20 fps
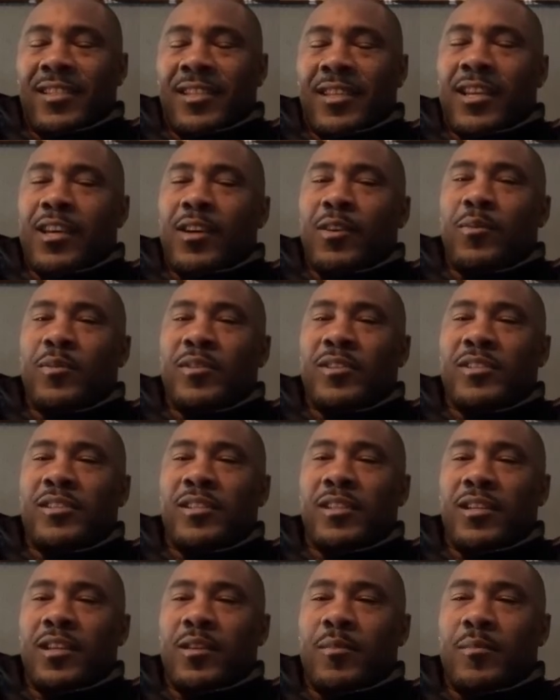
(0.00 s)
Yeah, it was.
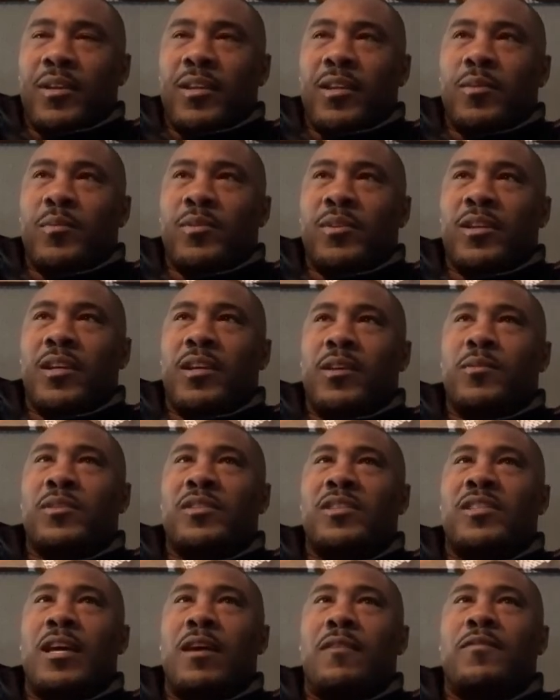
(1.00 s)
I mean, it
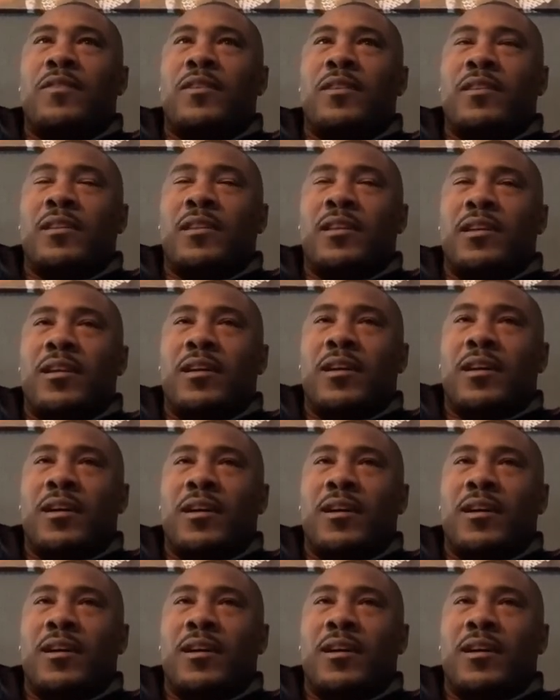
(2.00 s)
was definitely